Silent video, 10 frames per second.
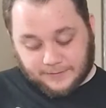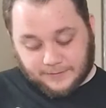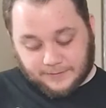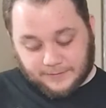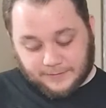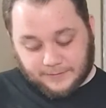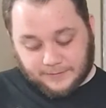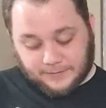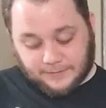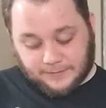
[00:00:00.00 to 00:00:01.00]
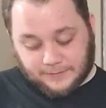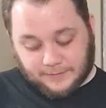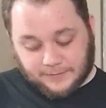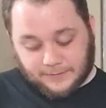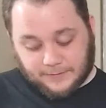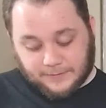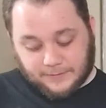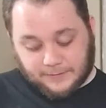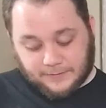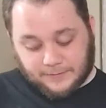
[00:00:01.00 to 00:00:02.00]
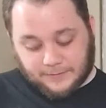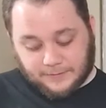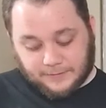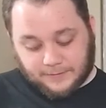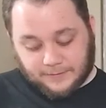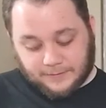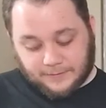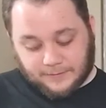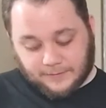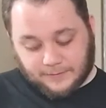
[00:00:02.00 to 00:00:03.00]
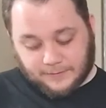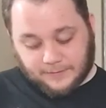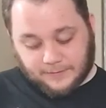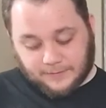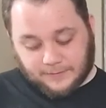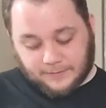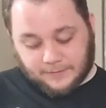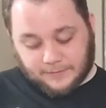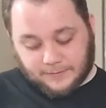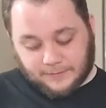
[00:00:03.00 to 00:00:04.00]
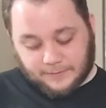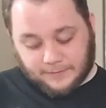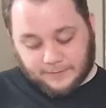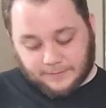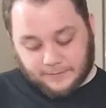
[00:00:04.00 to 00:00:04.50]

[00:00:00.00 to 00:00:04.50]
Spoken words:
The person shown says nothing.